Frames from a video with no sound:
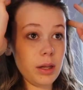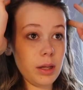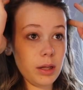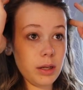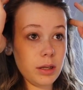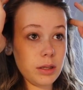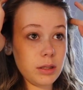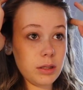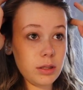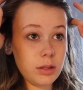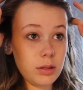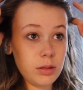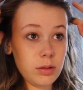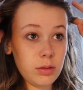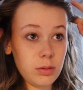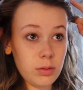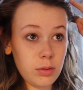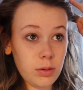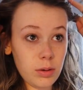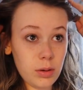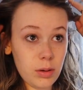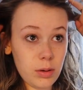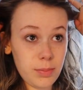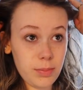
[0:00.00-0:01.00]
I like
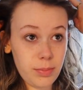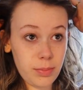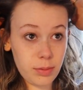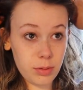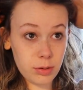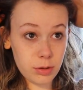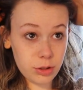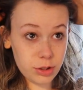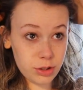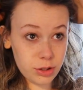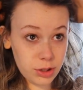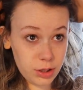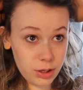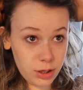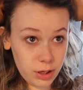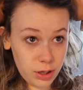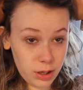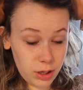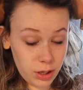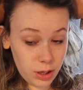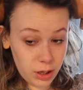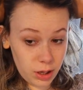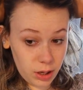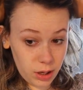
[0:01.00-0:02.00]
to portion
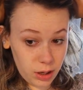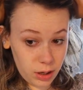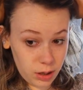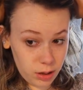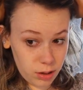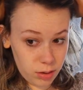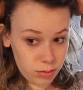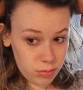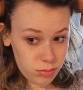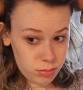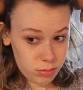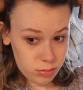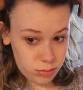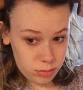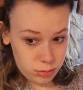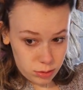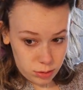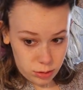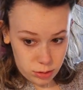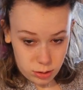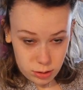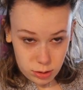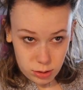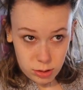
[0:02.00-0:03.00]
it out
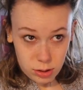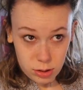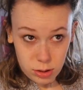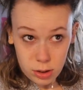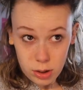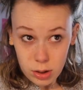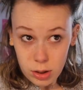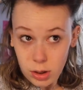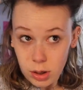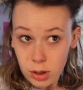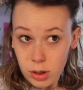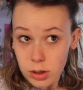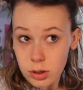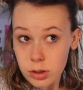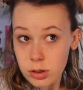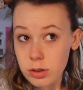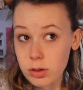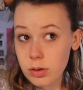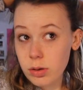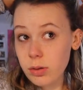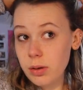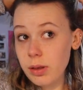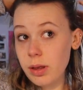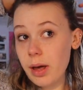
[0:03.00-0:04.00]

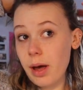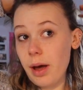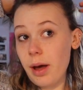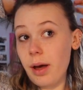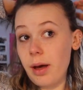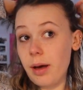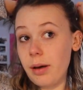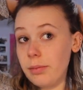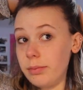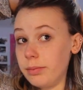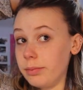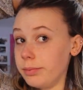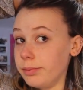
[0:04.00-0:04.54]
so that